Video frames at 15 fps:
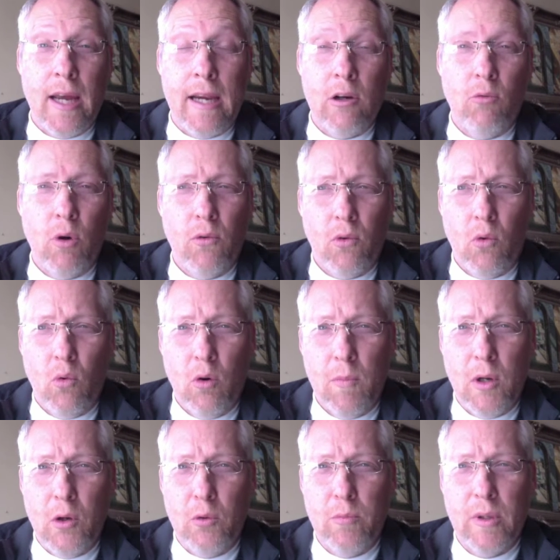a growth
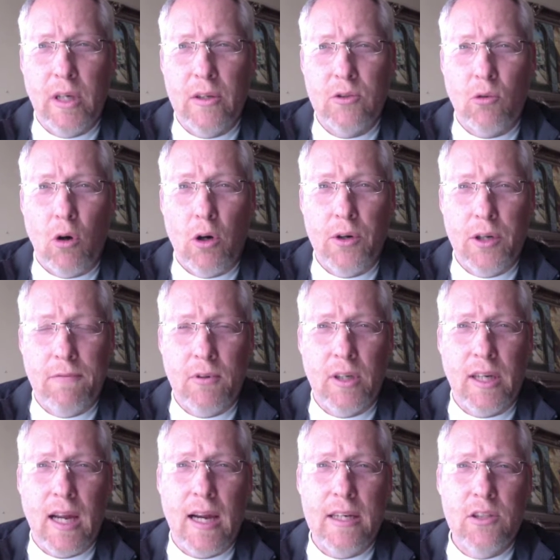hormone because there are
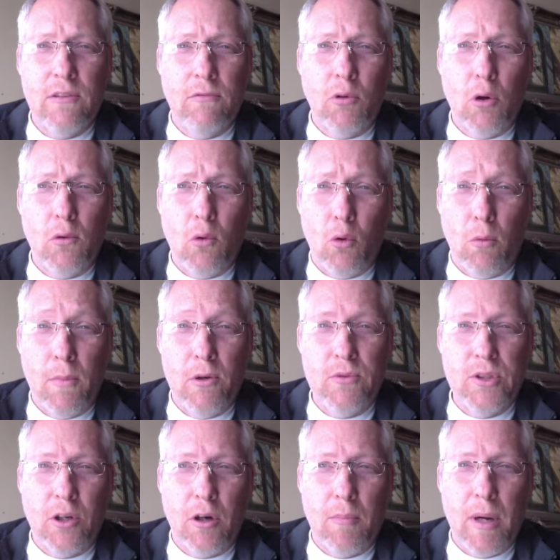different kinds of growth
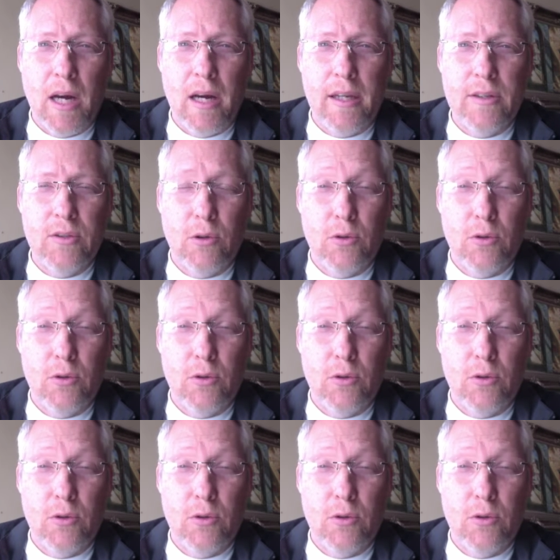hormones in our bodies.